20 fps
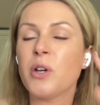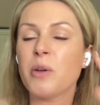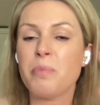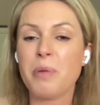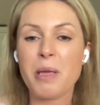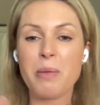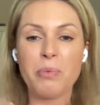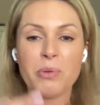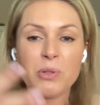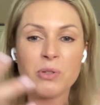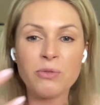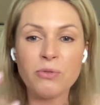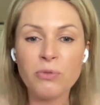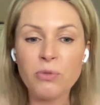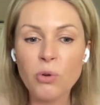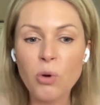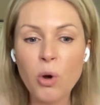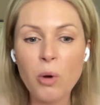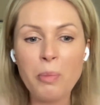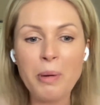at people's
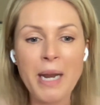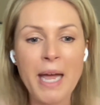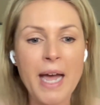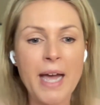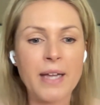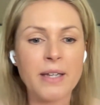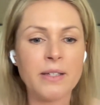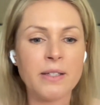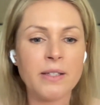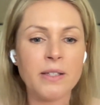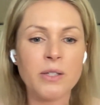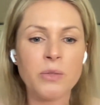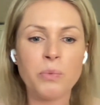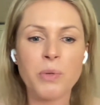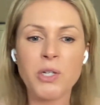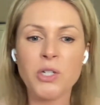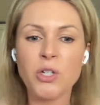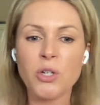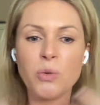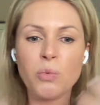floor plans.
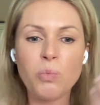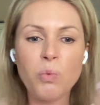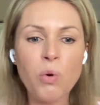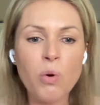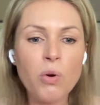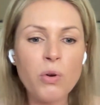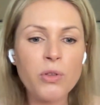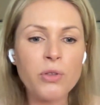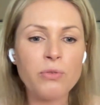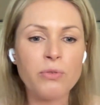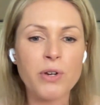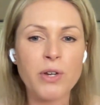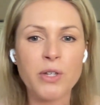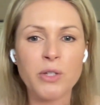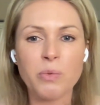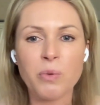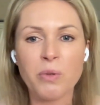We do walkthroughs